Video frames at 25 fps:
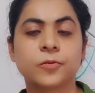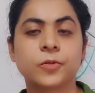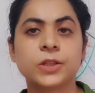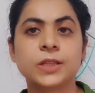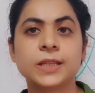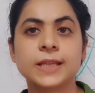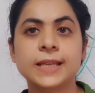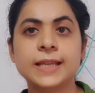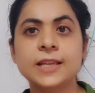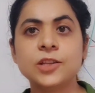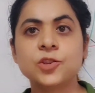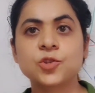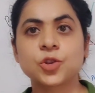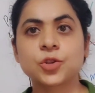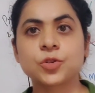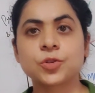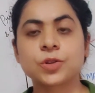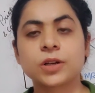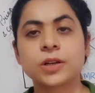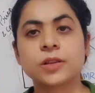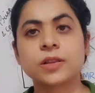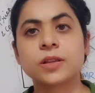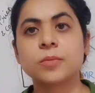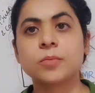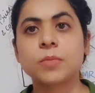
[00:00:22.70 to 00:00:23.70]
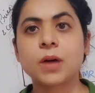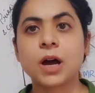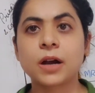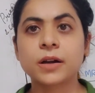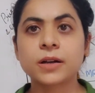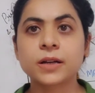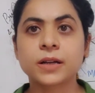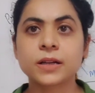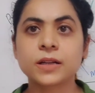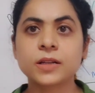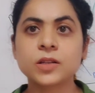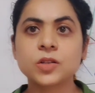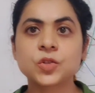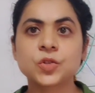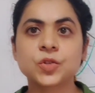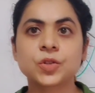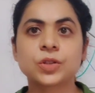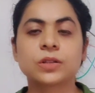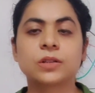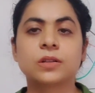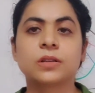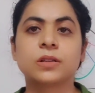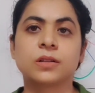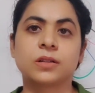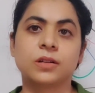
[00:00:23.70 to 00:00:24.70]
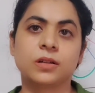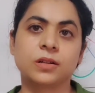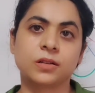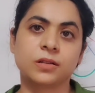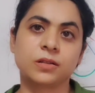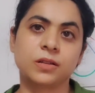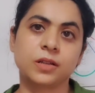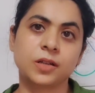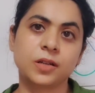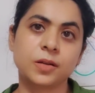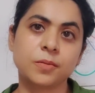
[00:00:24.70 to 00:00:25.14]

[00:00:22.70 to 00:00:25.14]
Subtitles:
with each other in the market, the